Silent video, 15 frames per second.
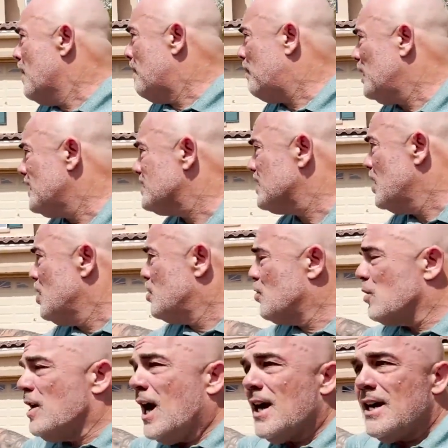Plus,
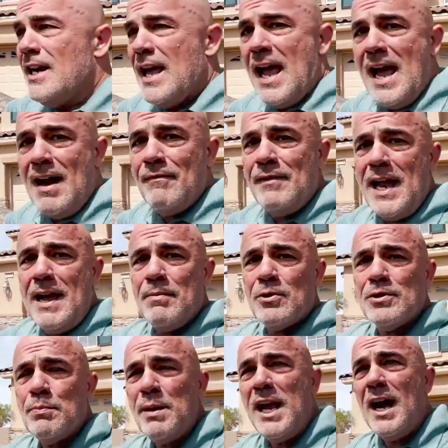you're not going to have
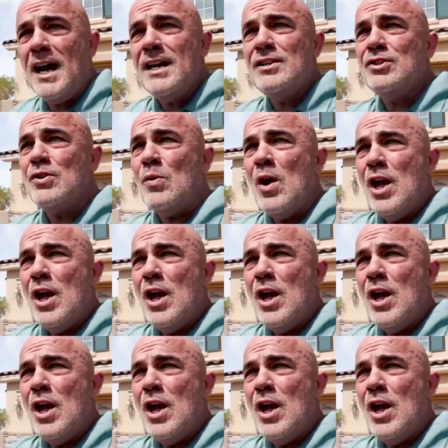neighbors behind you.